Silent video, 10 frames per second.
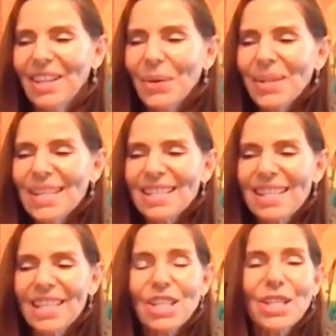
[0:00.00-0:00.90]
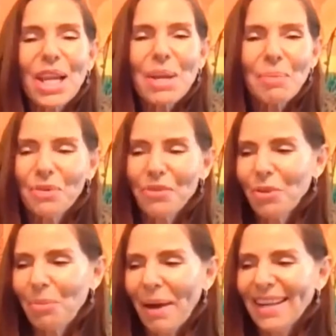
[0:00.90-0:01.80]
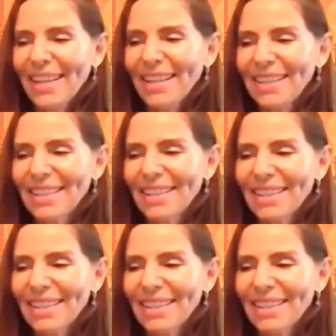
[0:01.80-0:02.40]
Notice the shape of your body